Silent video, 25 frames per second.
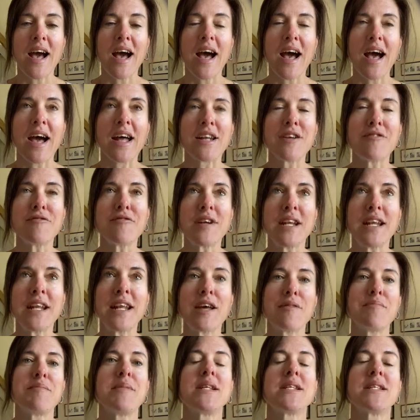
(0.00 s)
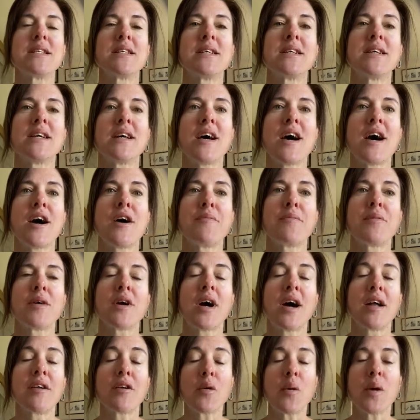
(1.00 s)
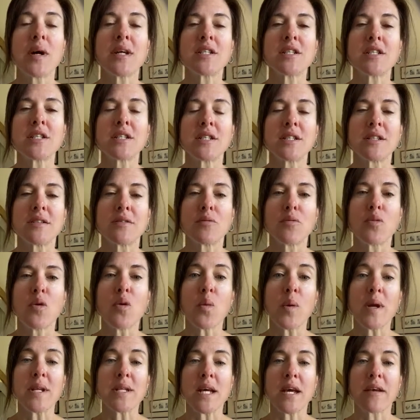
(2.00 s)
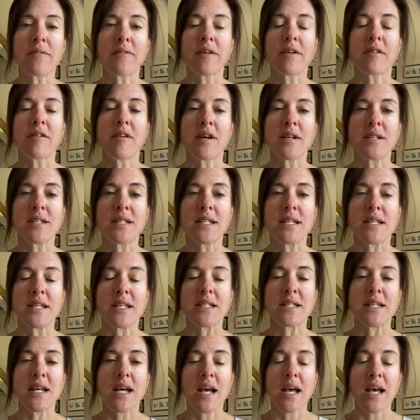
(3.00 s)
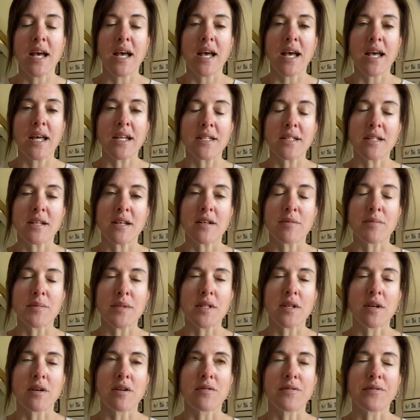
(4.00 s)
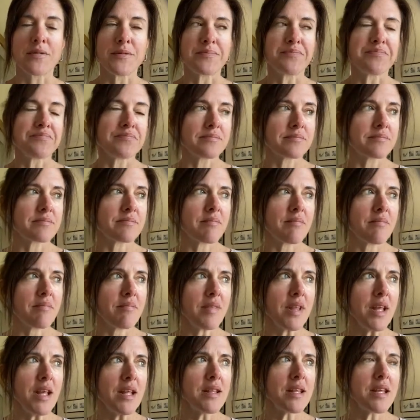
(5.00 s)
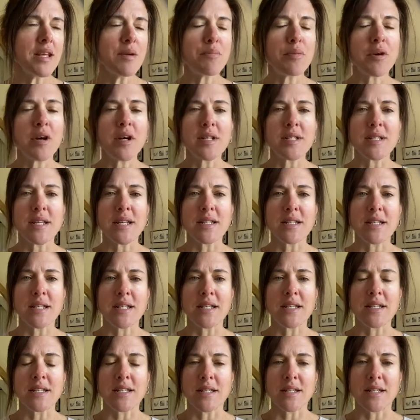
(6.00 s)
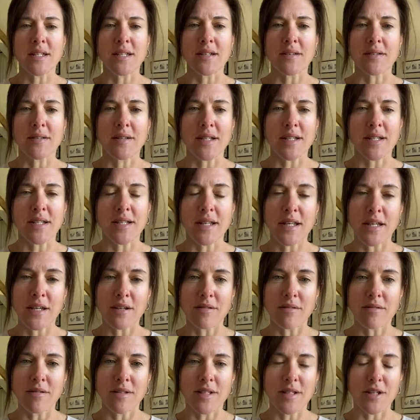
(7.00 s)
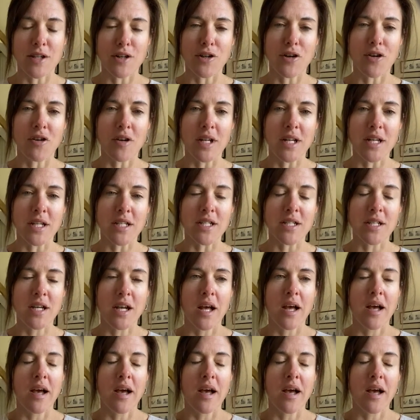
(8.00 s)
And it really led me to kind of question what we take for granted in terms of the processes, the skills, the knowledge,